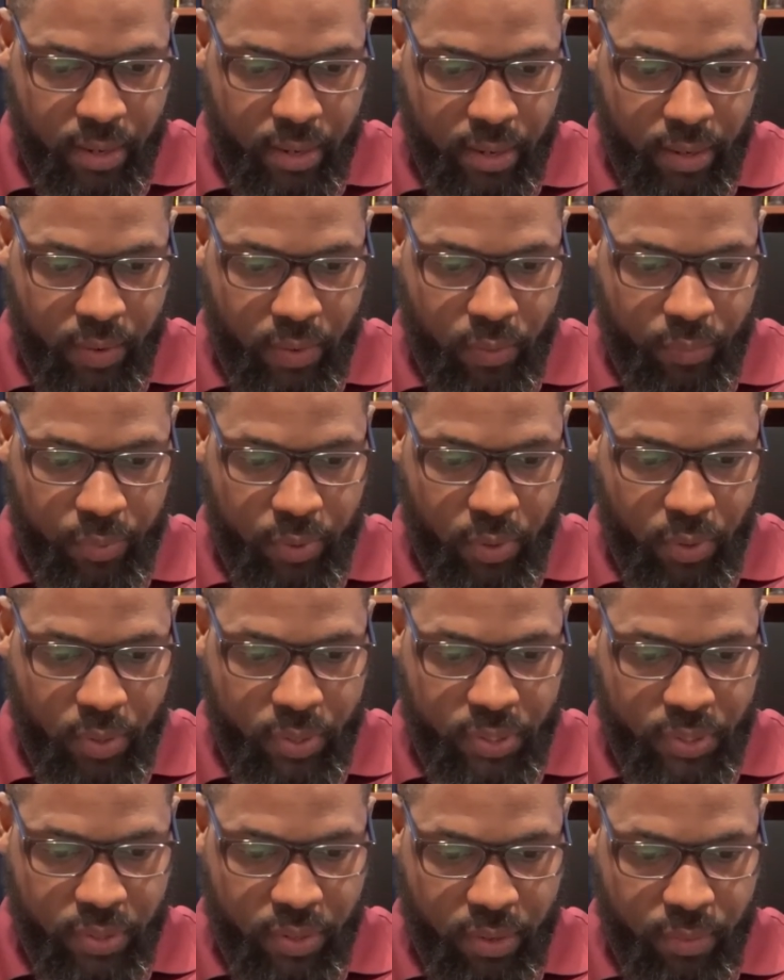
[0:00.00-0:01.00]
I hope the
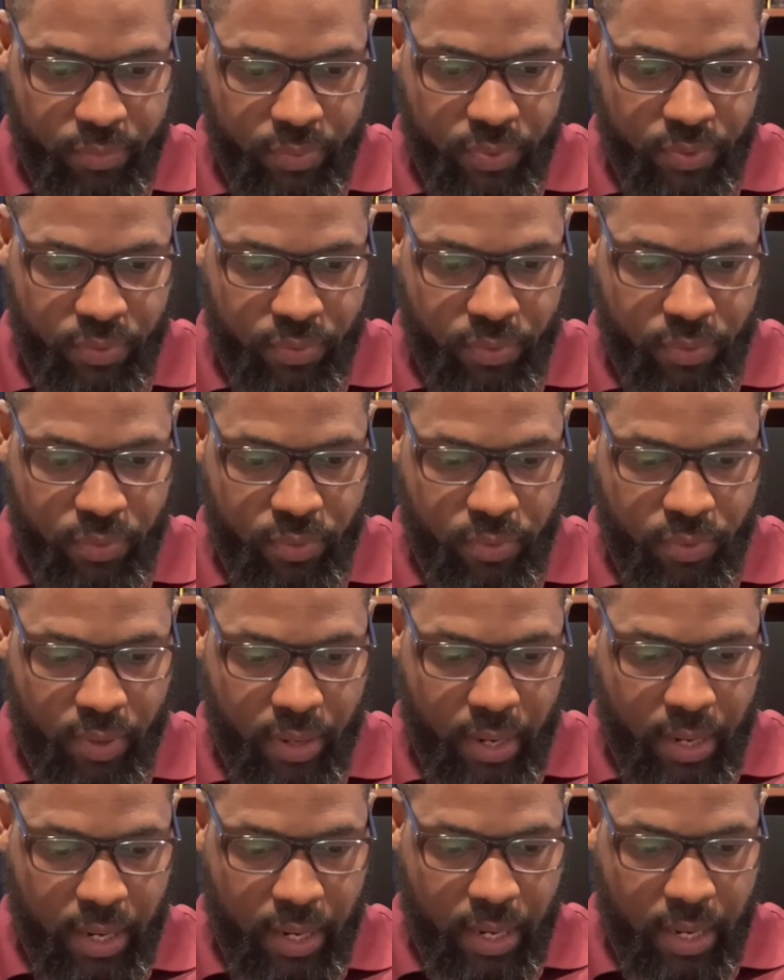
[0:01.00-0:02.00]
audio comes through.
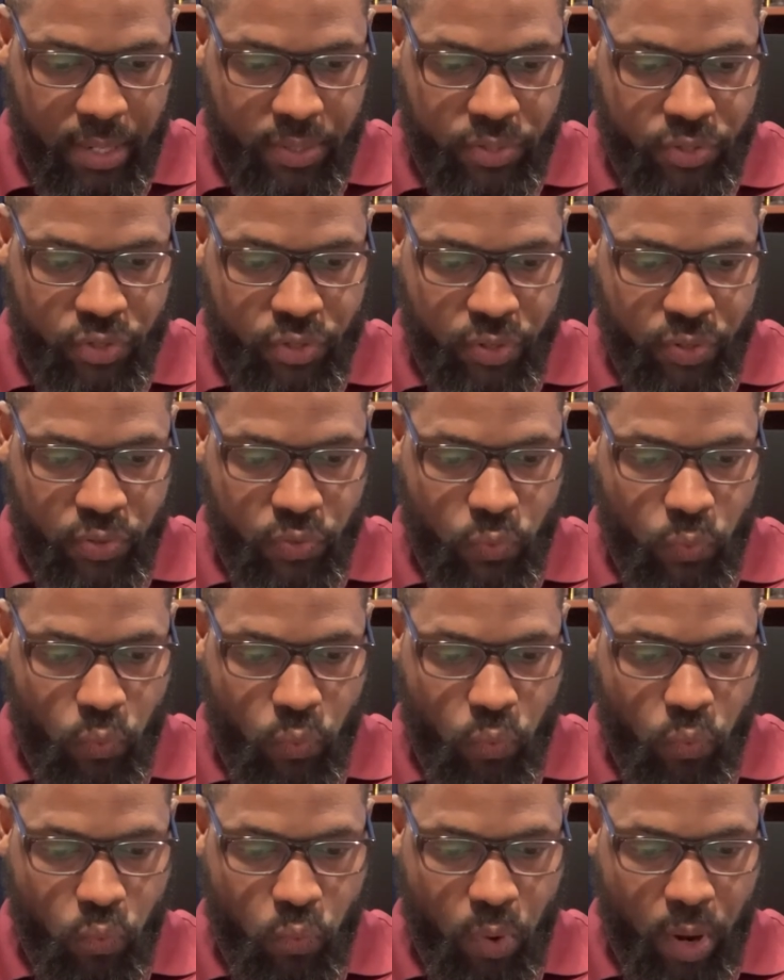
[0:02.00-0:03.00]
Just
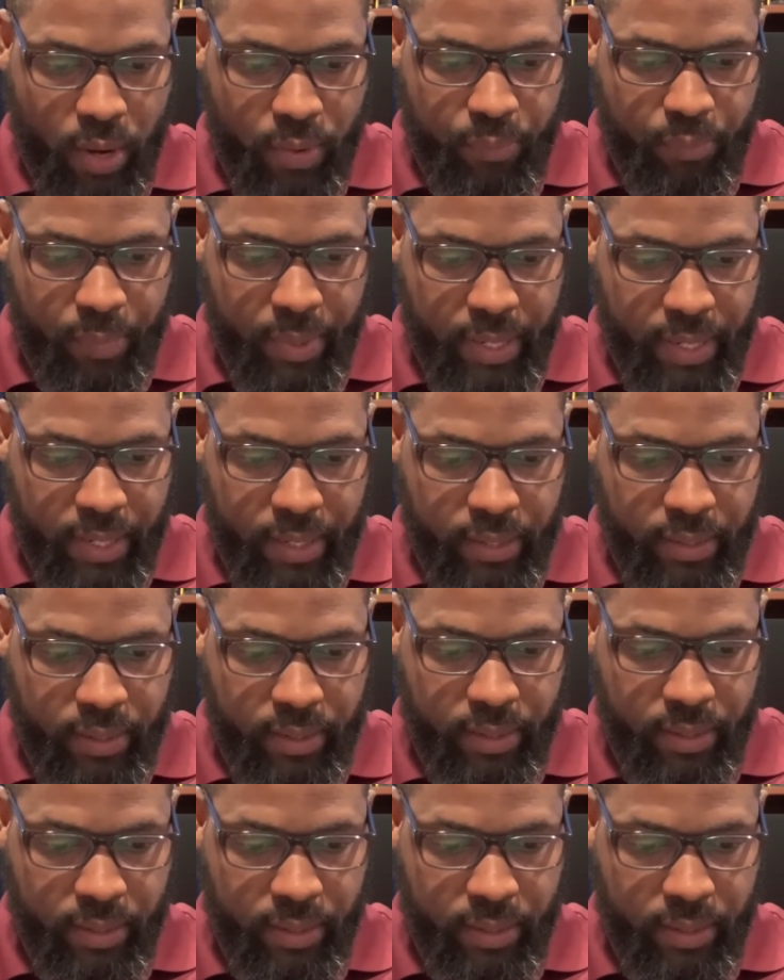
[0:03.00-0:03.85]
one minute